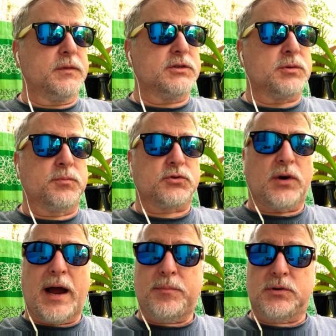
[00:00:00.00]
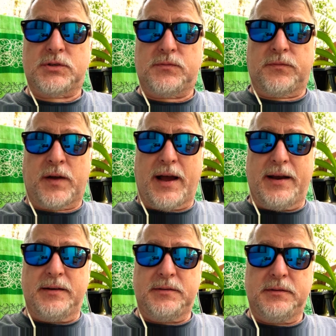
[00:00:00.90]
subscribers
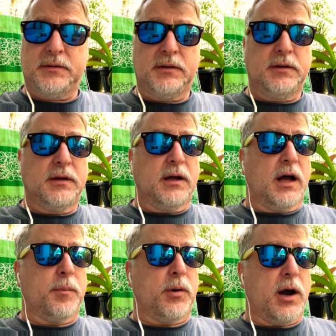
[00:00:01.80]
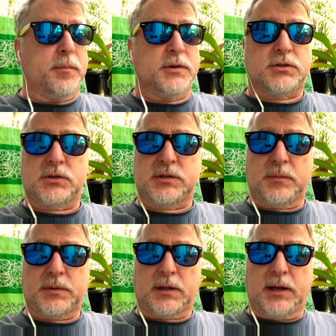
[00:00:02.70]
find apartments or
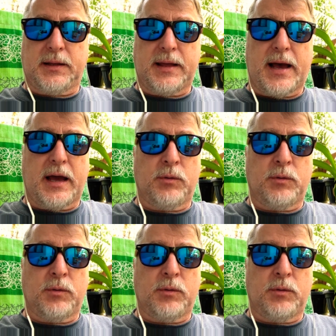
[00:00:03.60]
something like that,